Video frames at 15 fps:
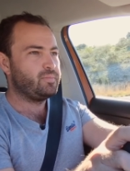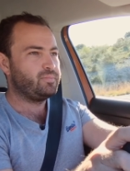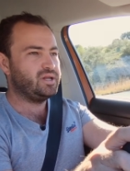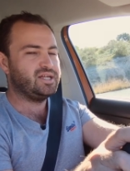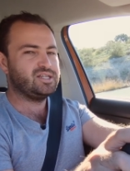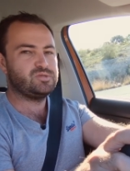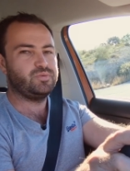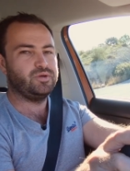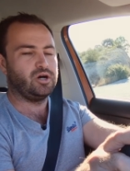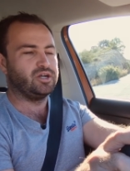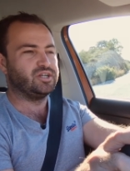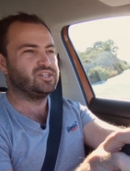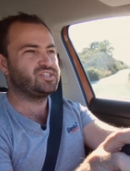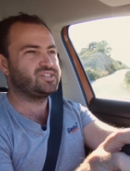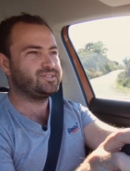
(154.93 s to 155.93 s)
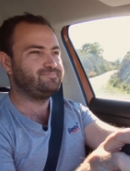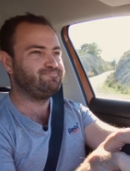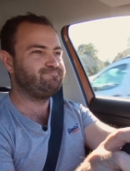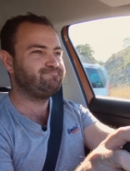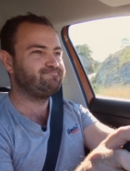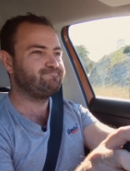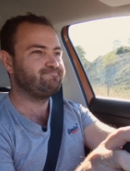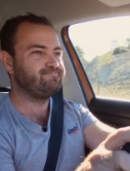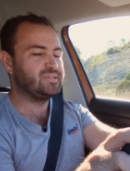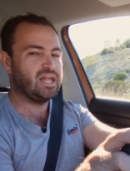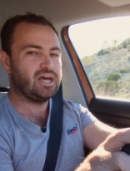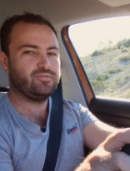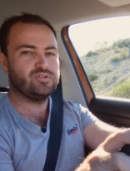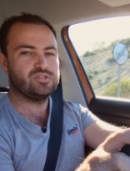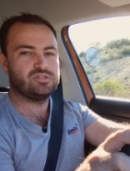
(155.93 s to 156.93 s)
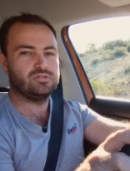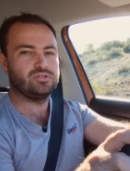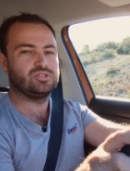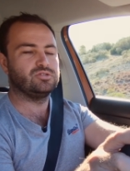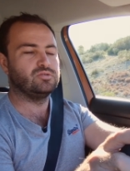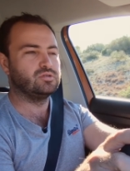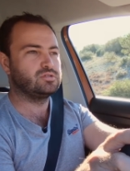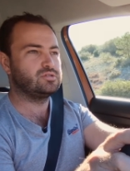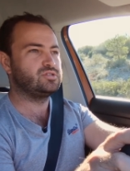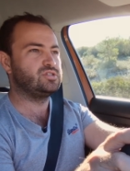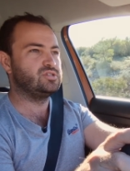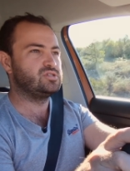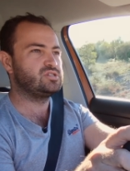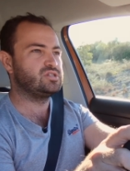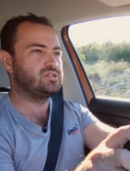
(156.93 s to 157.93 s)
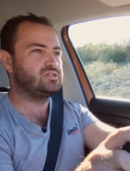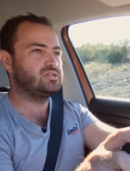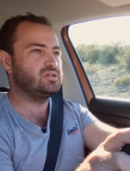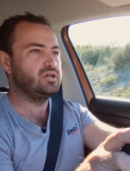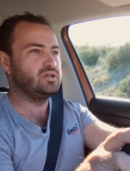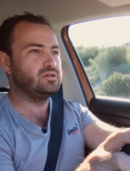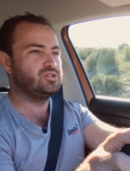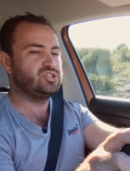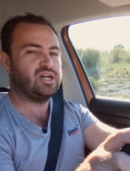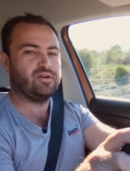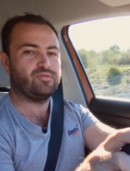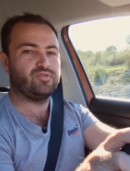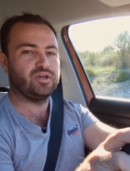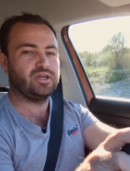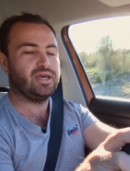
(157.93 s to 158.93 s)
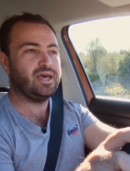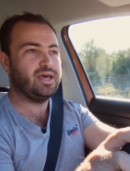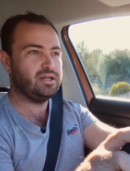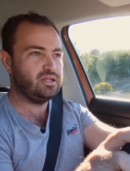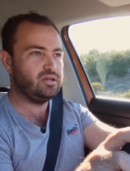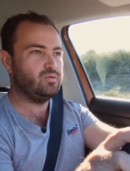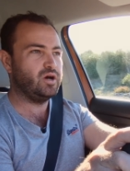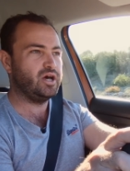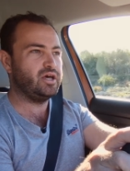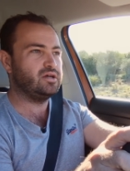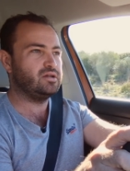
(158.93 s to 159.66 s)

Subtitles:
but let's be honest, life is too short to sit in traffic anyway,